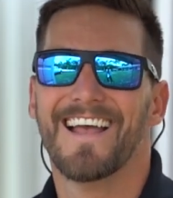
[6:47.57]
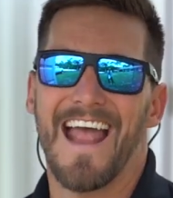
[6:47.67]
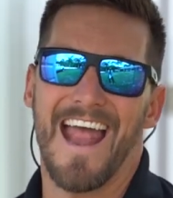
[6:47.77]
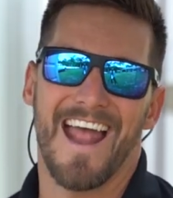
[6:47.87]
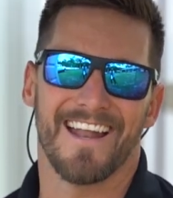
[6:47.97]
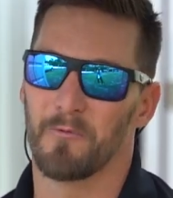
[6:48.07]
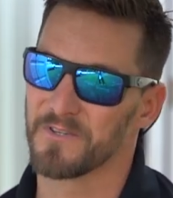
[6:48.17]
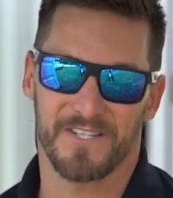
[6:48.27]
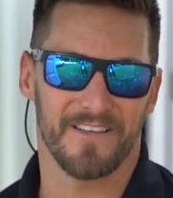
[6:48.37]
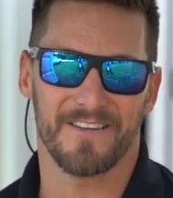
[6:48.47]
And we'll
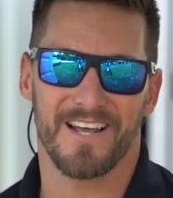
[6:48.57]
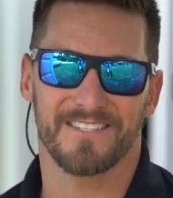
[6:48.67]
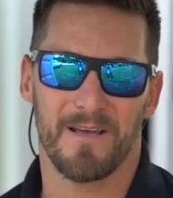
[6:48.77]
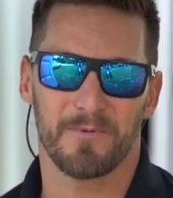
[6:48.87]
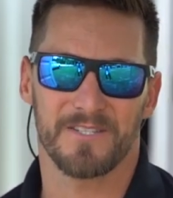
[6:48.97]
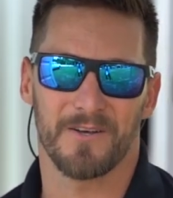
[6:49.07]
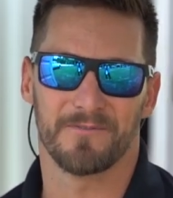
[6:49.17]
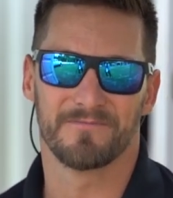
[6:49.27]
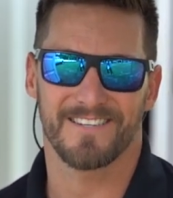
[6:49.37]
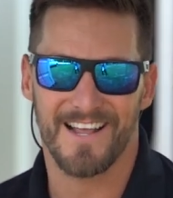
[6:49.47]
see you on the next
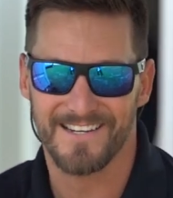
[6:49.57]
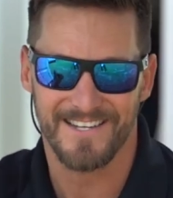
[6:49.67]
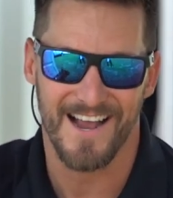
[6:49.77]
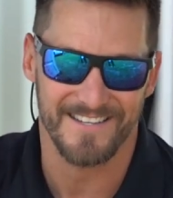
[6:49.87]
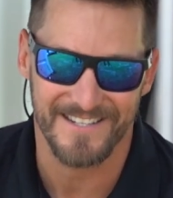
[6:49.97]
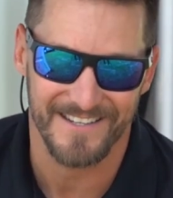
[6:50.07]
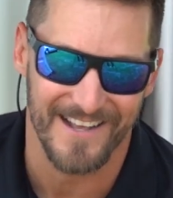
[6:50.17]
episode. Thanks guys, see you